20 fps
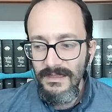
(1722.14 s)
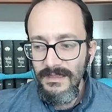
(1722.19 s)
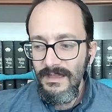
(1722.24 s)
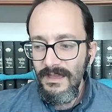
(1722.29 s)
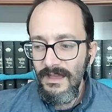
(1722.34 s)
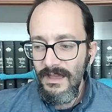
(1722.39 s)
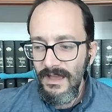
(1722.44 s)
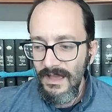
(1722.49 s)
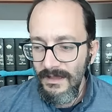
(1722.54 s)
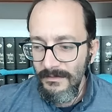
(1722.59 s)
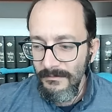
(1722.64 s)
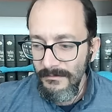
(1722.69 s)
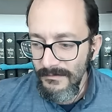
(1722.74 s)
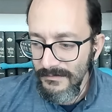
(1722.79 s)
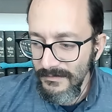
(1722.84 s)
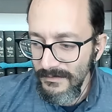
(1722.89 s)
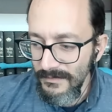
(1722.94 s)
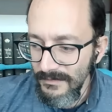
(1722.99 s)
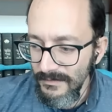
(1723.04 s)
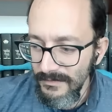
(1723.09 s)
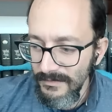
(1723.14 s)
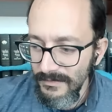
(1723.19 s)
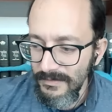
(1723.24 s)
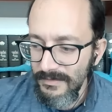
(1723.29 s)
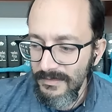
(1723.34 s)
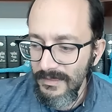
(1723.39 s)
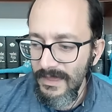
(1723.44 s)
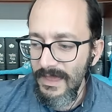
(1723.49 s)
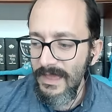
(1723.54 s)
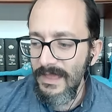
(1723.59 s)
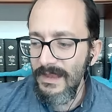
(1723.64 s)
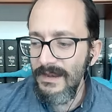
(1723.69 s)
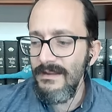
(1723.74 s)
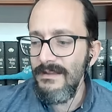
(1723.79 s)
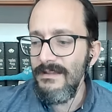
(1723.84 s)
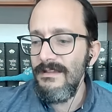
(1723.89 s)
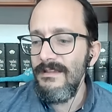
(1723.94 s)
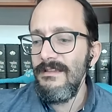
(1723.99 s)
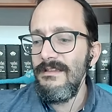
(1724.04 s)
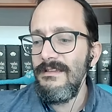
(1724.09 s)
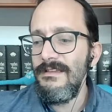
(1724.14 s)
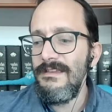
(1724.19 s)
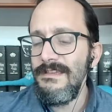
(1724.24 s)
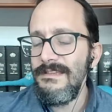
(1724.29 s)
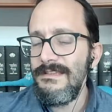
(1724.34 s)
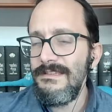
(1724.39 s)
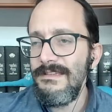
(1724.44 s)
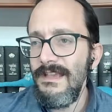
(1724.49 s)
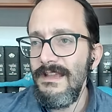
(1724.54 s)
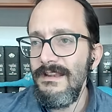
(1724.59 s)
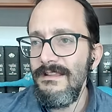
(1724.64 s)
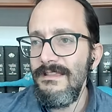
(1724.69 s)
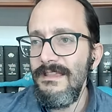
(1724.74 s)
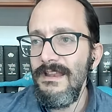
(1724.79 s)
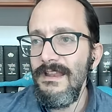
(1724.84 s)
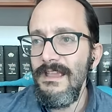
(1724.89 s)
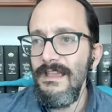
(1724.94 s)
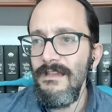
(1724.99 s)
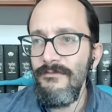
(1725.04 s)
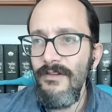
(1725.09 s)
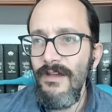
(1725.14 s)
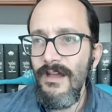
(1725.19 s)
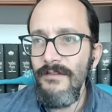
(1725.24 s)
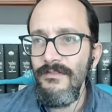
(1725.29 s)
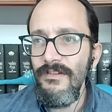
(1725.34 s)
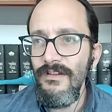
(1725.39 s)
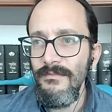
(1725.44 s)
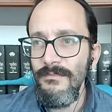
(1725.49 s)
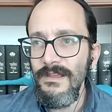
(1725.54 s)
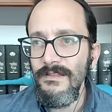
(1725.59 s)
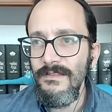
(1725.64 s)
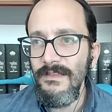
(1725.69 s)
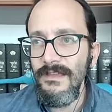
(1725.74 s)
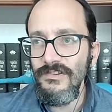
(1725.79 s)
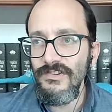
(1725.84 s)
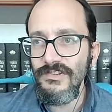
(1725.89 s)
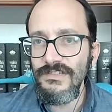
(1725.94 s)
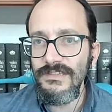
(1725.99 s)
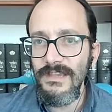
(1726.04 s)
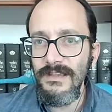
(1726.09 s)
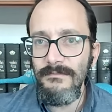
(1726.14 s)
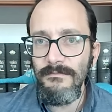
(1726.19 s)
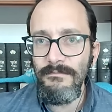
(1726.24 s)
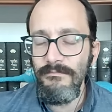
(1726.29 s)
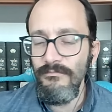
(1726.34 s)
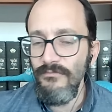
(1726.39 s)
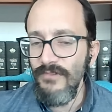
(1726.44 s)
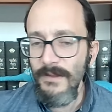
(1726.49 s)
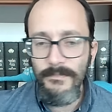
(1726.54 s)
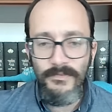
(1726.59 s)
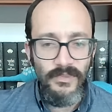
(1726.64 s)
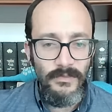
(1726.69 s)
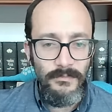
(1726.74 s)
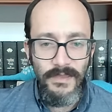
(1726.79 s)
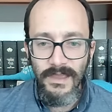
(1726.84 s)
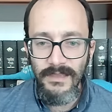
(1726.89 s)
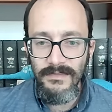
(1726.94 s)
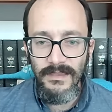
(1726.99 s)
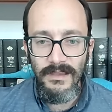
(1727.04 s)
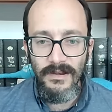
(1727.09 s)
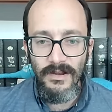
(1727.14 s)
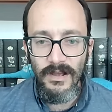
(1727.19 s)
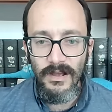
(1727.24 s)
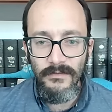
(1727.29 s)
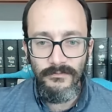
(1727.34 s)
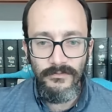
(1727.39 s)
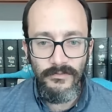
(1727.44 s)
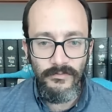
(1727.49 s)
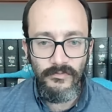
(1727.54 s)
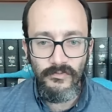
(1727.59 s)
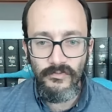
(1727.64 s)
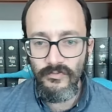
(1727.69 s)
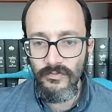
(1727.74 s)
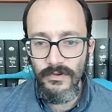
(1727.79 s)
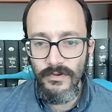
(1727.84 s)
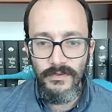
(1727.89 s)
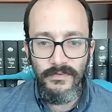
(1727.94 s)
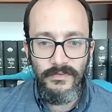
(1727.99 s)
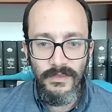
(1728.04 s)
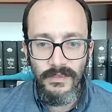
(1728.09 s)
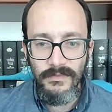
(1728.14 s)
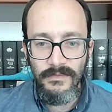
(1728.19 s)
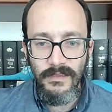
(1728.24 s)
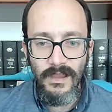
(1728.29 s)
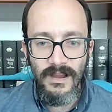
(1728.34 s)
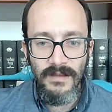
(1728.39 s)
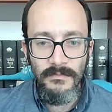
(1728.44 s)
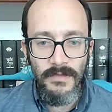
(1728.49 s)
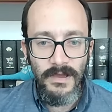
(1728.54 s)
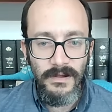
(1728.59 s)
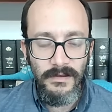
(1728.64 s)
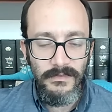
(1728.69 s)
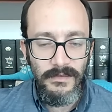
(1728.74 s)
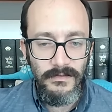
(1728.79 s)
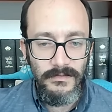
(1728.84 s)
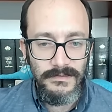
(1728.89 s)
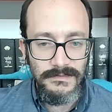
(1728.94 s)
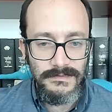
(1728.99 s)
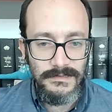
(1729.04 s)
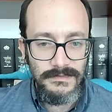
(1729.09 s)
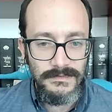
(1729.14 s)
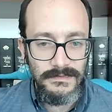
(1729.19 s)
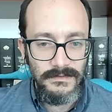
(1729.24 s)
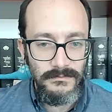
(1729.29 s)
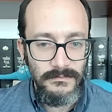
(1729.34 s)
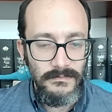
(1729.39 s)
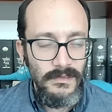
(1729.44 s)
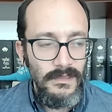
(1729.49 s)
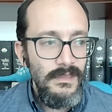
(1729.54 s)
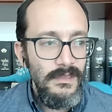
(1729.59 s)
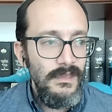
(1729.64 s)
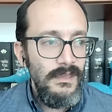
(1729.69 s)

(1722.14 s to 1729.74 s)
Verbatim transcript: Um, that he said that if Javier Milei just like rips the Band-Aid off, destroys the entire monetary system,